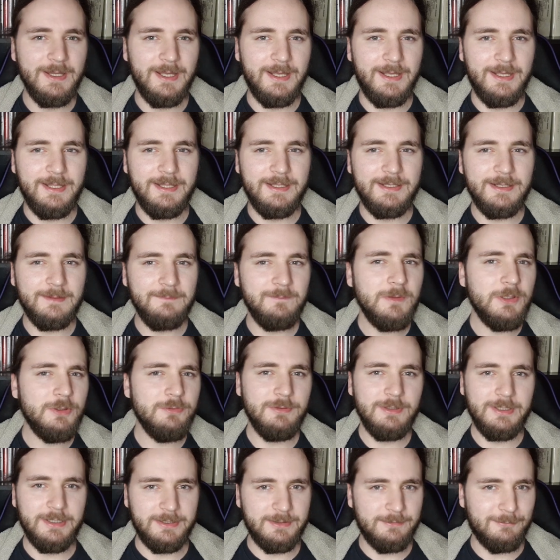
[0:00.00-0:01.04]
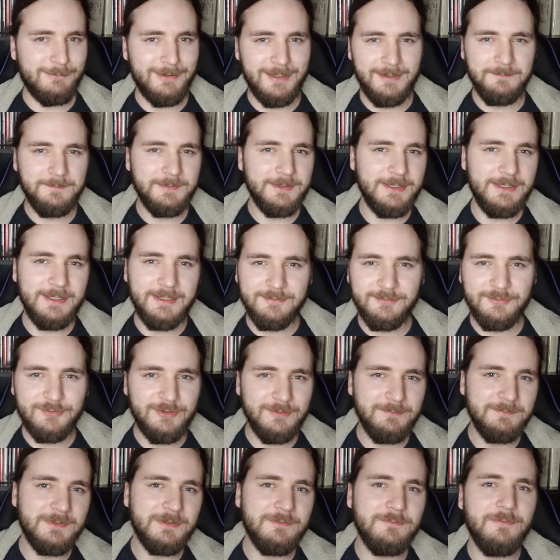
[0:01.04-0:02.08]
and upload like a rambly,
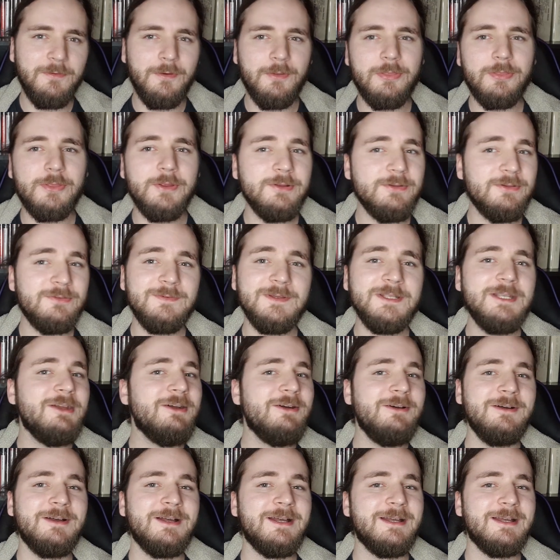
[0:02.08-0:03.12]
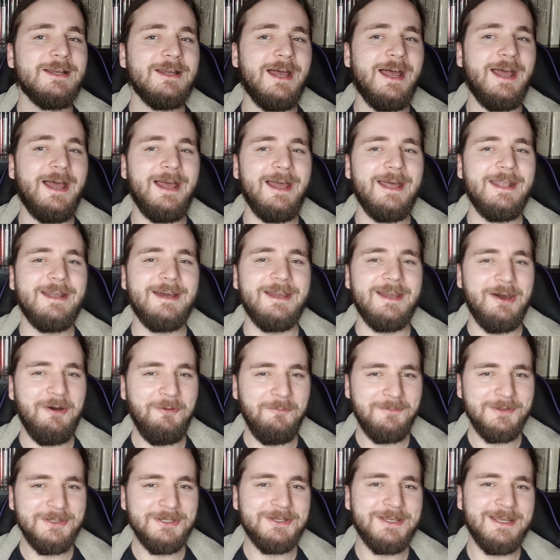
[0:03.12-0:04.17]
unscripted First Thoughts video. And I
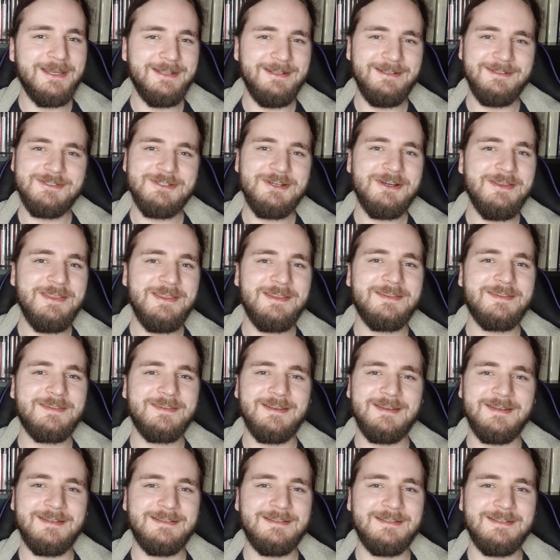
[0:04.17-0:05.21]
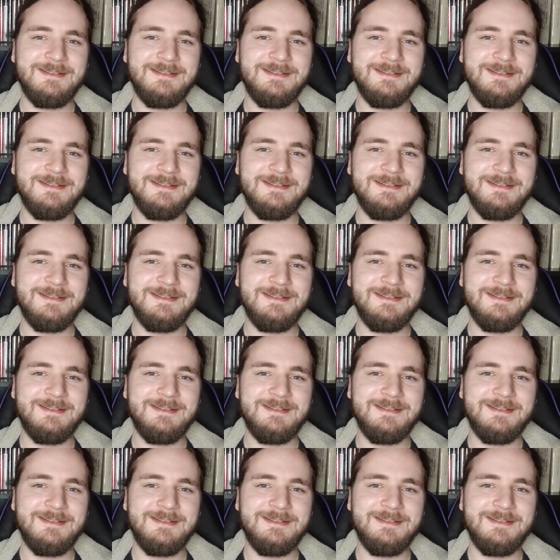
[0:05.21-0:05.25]
hope you can enjoy this at